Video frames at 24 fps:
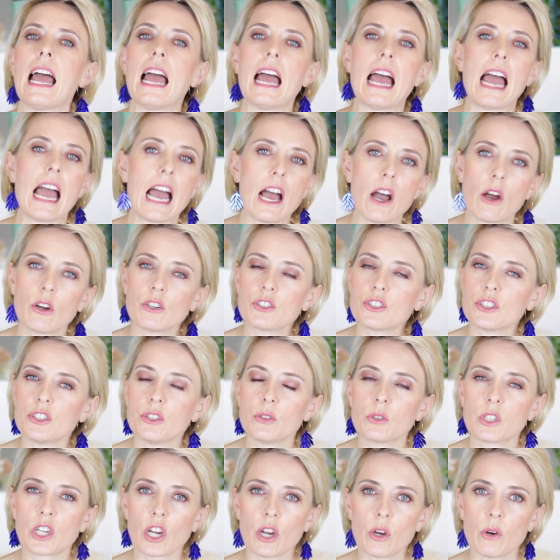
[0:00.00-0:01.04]
How do
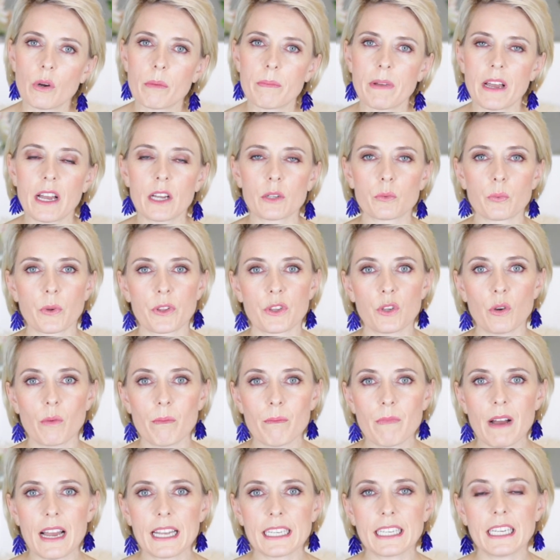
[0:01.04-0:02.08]
you go about with your
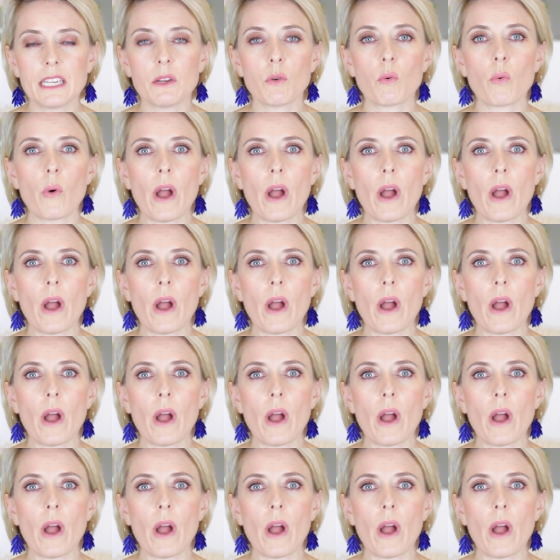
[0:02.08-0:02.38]
money?